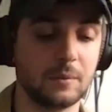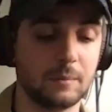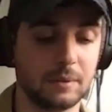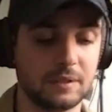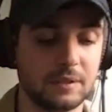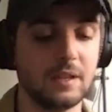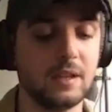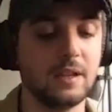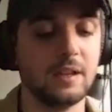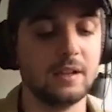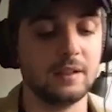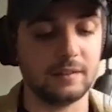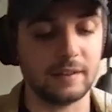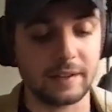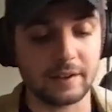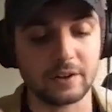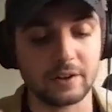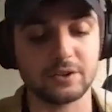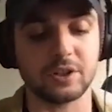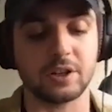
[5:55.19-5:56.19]
But
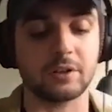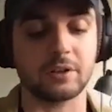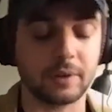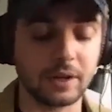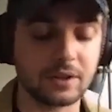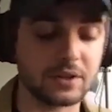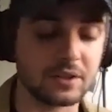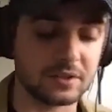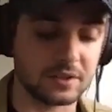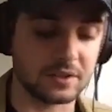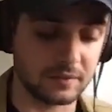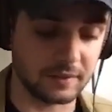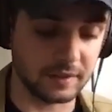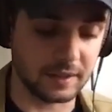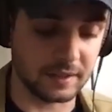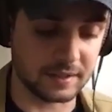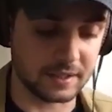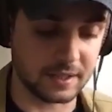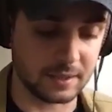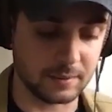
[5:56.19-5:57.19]
later generations of
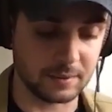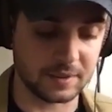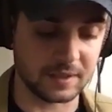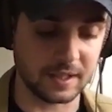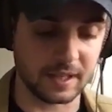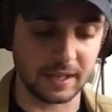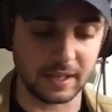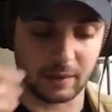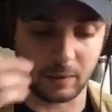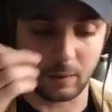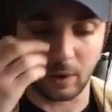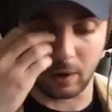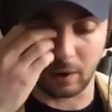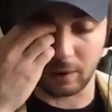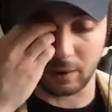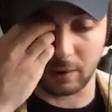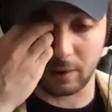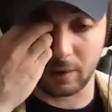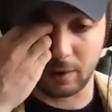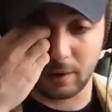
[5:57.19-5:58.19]
this, he was saying,
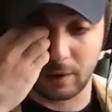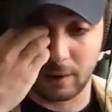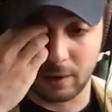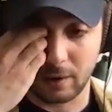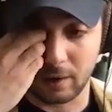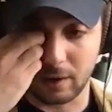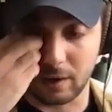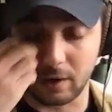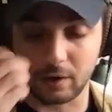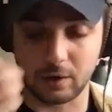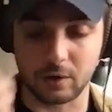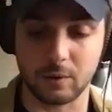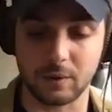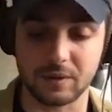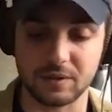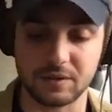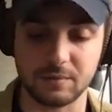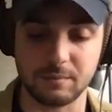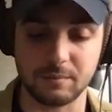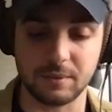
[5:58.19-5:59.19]
are
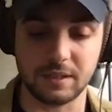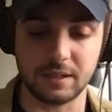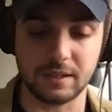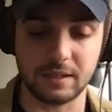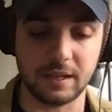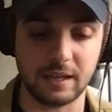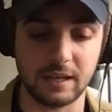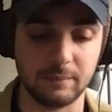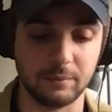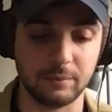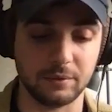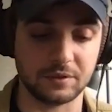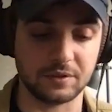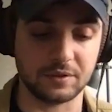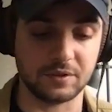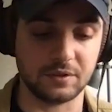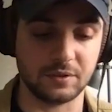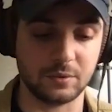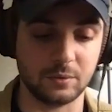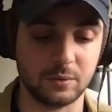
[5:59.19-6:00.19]
going to be able
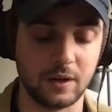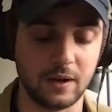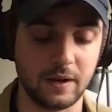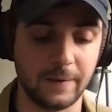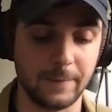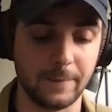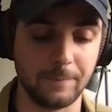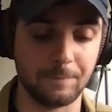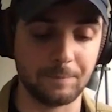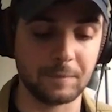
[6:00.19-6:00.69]
to,